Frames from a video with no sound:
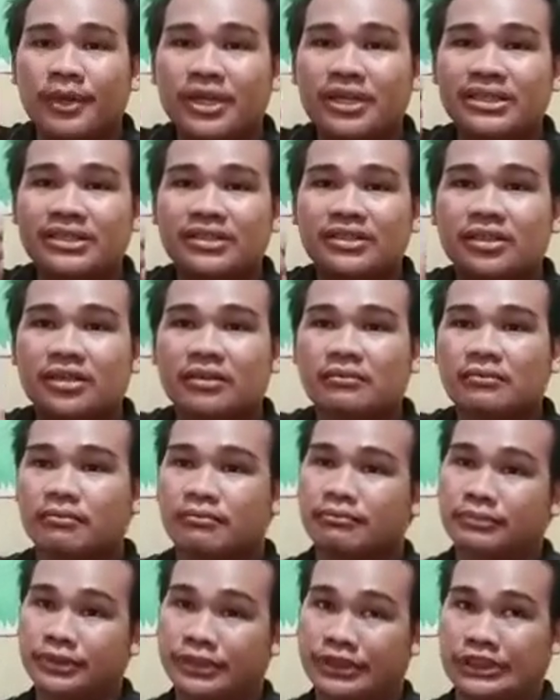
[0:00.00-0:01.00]

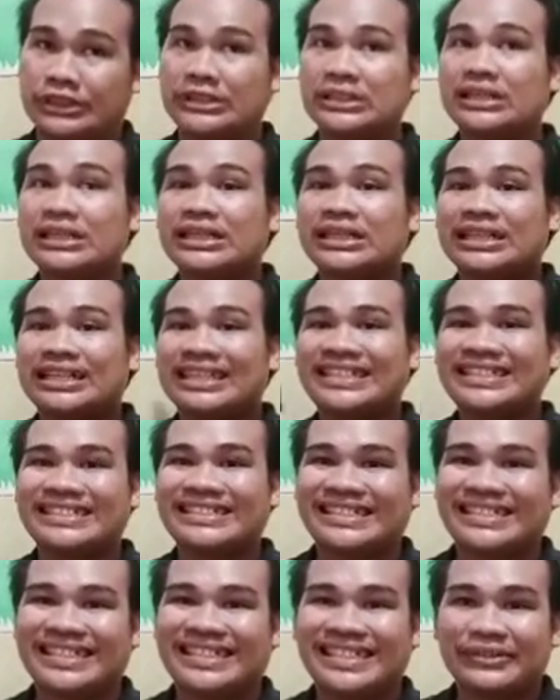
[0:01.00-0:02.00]
number is
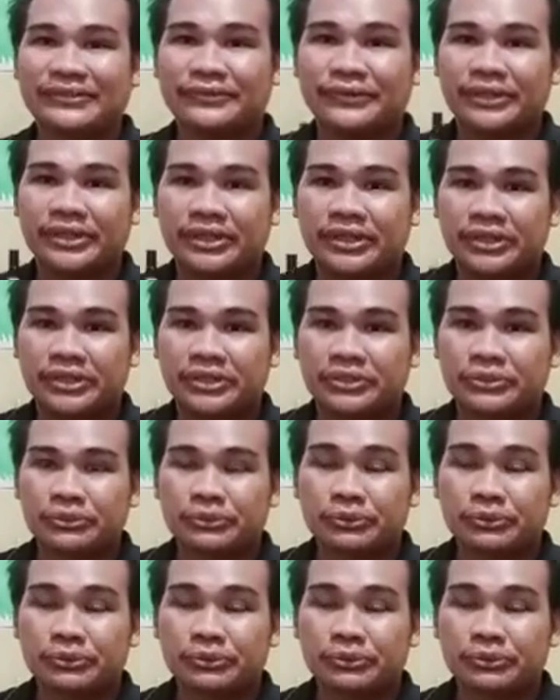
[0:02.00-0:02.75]
equal to